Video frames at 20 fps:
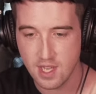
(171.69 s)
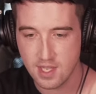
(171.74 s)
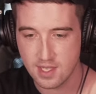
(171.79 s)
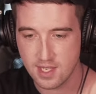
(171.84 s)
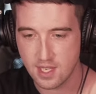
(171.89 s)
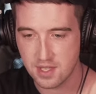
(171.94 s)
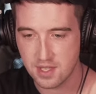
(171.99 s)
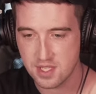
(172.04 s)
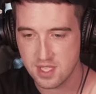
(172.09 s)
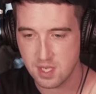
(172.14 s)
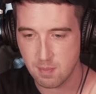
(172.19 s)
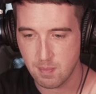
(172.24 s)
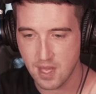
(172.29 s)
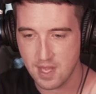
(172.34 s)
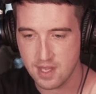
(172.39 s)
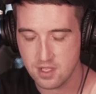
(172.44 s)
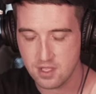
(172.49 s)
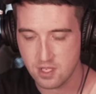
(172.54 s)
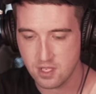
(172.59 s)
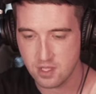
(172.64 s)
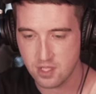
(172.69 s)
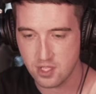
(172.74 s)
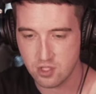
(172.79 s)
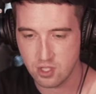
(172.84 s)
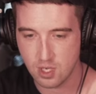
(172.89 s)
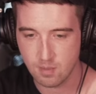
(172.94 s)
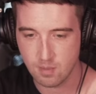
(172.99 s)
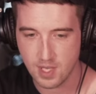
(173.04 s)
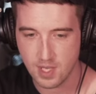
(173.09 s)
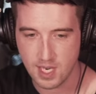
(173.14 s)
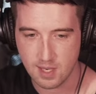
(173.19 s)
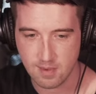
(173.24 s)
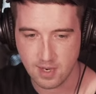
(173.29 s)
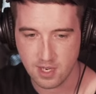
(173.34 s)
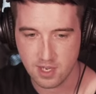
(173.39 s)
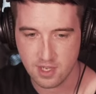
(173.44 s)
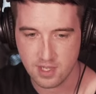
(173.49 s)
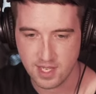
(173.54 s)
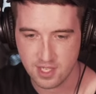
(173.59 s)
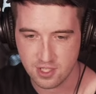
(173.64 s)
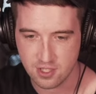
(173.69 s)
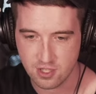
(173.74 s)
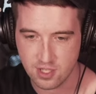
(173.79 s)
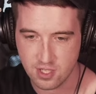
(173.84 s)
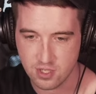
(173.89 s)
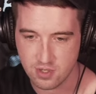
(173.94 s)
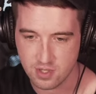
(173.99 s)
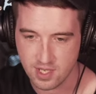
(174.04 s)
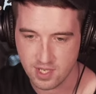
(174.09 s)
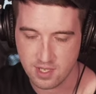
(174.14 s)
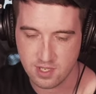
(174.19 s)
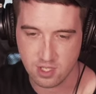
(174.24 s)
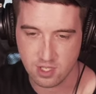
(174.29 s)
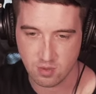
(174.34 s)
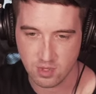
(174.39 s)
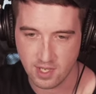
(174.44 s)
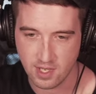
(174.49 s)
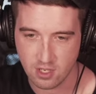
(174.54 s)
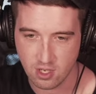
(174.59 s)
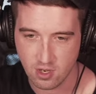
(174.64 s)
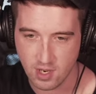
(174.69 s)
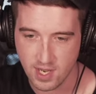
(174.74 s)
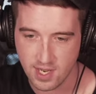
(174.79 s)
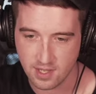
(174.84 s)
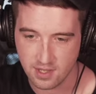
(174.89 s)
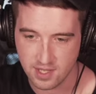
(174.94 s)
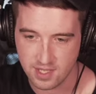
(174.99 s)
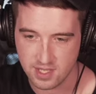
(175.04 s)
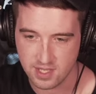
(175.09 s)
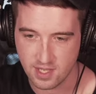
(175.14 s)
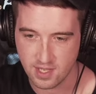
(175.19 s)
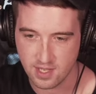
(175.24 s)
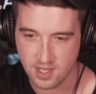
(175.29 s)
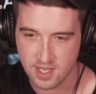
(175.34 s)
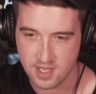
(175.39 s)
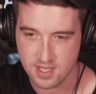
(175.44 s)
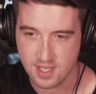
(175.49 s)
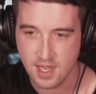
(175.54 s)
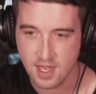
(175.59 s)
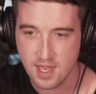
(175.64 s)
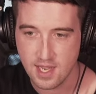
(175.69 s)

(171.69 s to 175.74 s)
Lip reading: Now this depends on the drum library that you're using, so we're going to go ahead and listen to this.